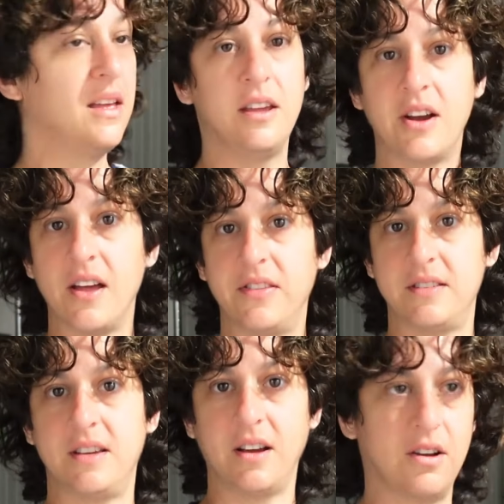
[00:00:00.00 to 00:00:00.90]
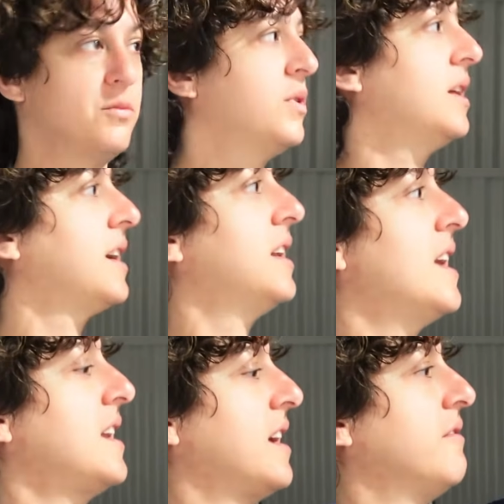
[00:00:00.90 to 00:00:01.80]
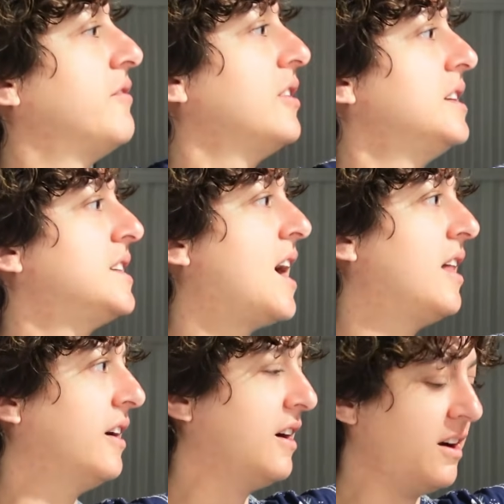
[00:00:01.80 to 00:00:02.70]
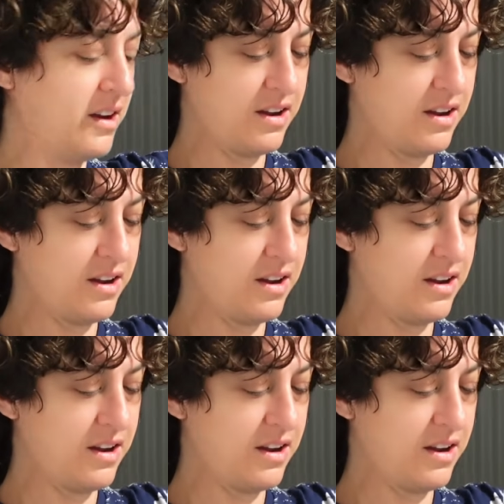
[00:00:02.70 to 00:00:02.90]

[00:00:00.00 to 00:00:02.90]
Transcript: You got this at Goodwill in Connecticut for $1.